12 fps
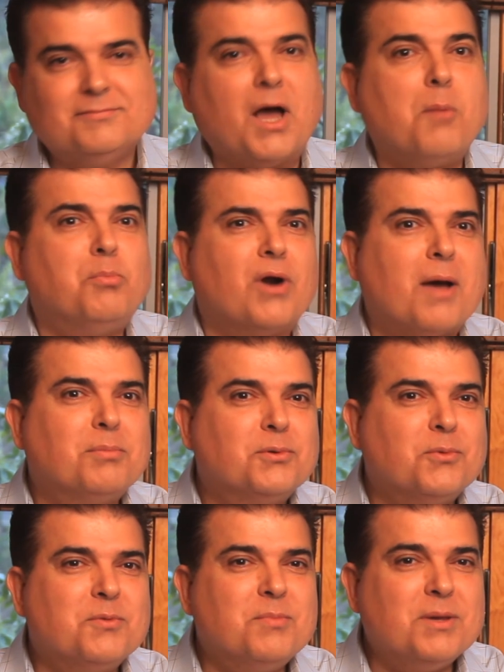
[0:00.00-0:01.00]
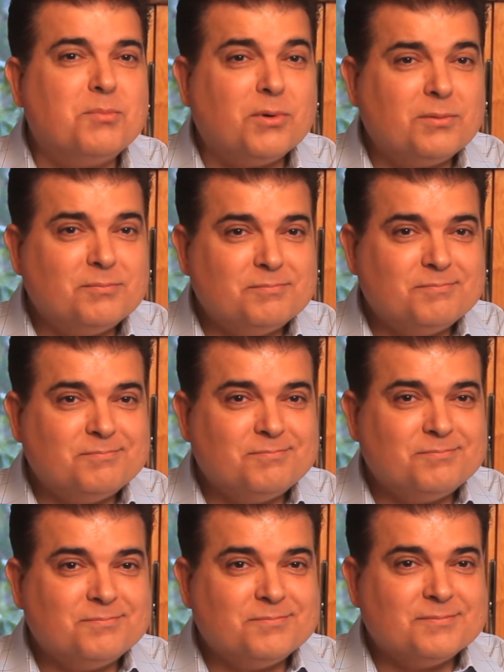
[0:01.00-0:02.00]
abrupt with people.
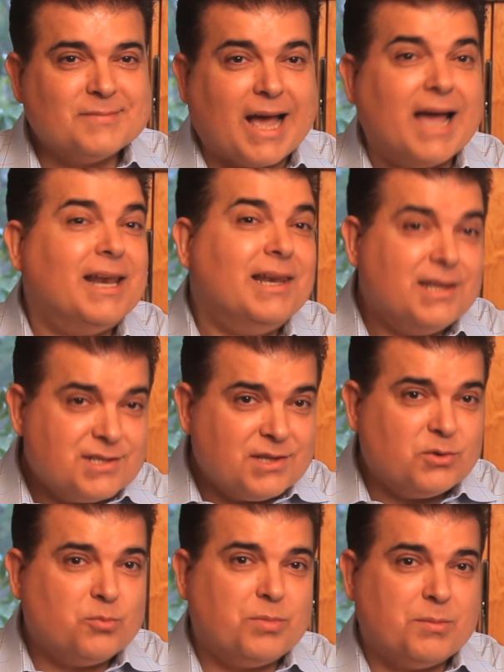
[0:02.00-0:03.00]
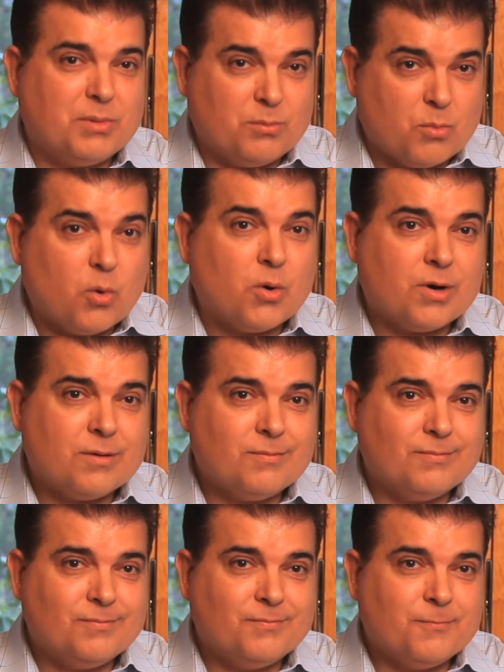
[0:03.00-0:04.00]
I listen to people more.
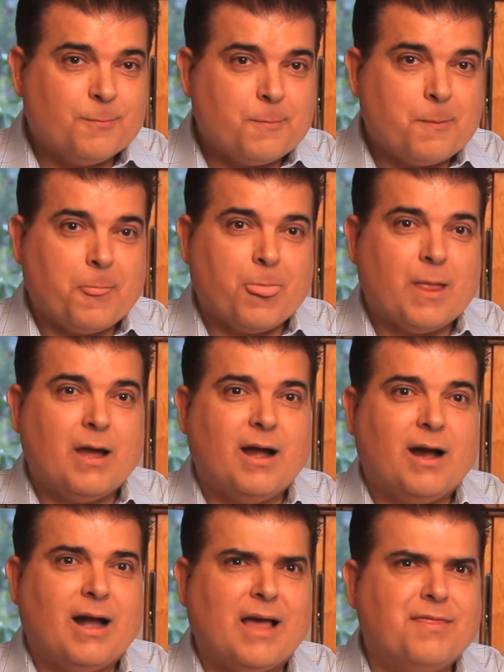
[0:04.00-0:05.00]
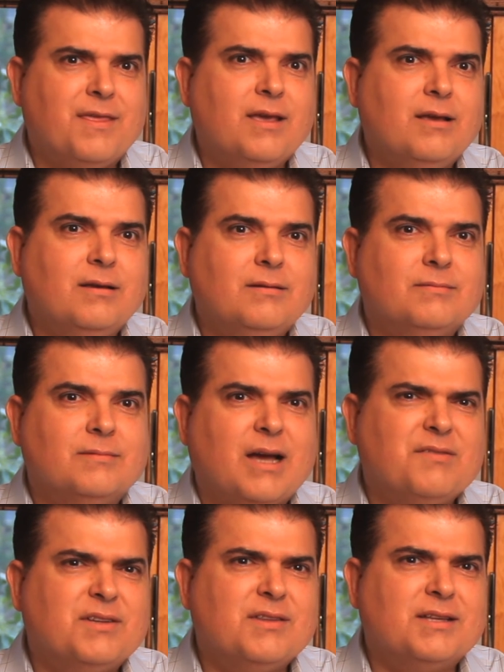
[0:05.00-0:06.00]
I think
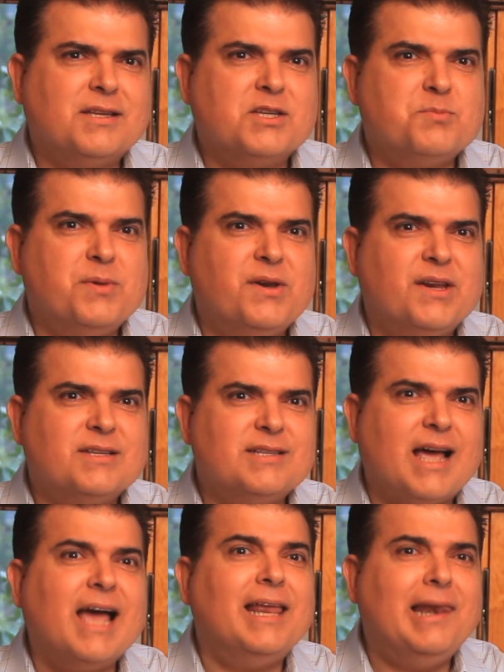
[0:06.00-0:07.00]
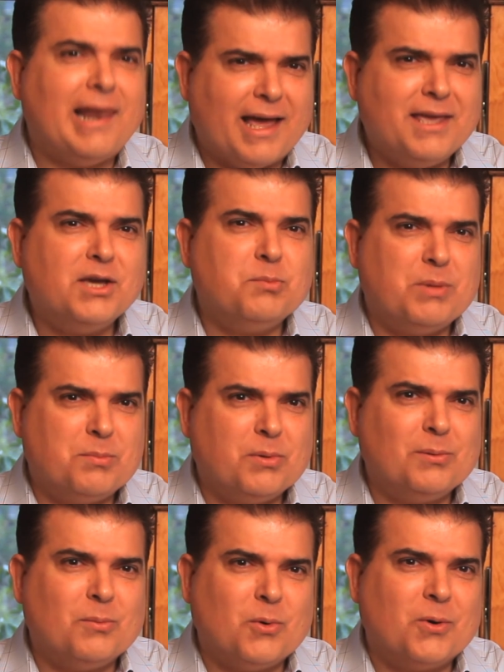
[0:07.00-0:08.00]
after that experience, I like people
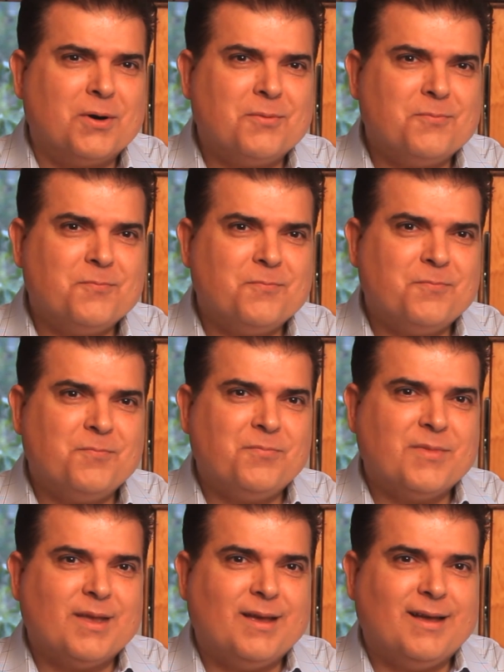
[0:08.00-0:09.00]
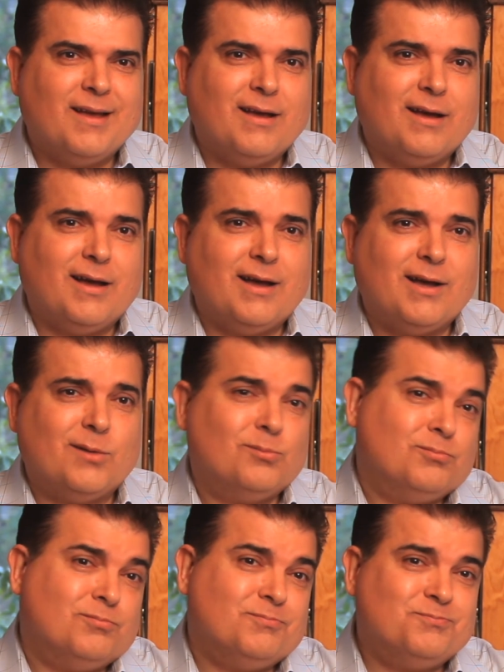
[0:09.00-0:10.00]
more.
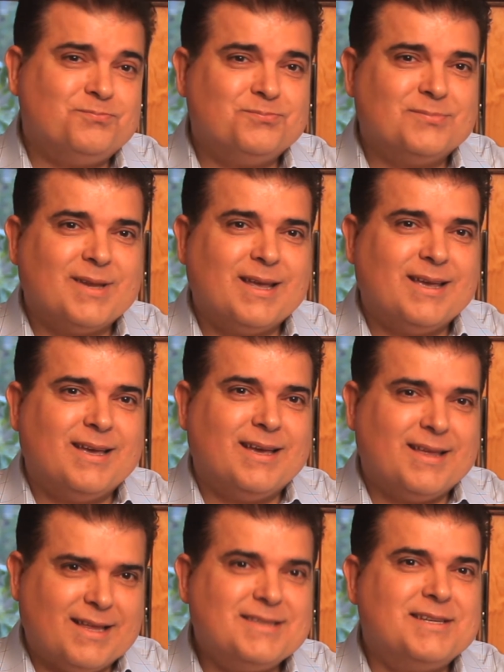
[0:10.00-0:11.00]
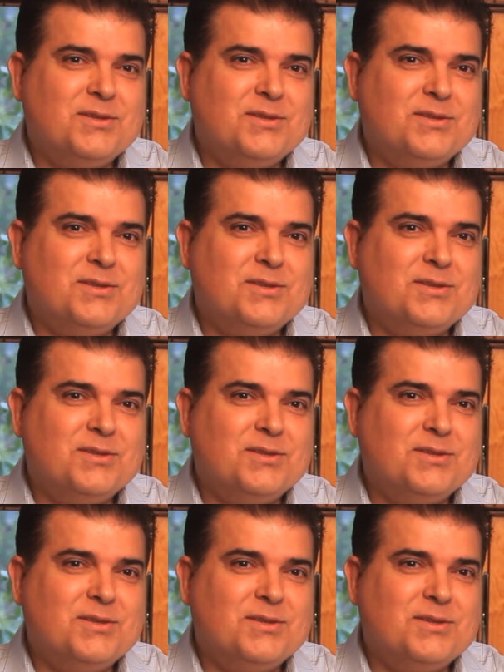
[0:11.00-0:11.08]
Um, that's